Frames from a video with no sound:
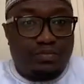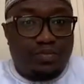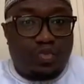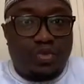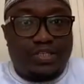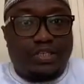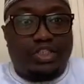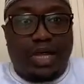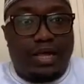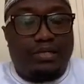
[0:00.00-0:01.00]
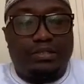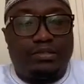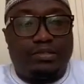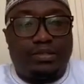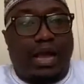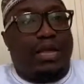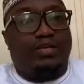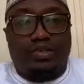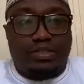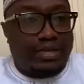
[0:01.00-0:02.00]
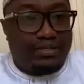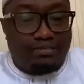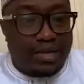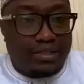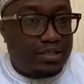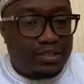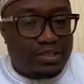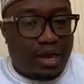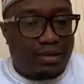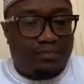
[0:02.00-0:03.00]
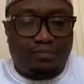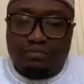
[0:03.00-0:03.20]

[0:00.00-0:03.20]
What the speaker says: who is a child cannot get married in Islam.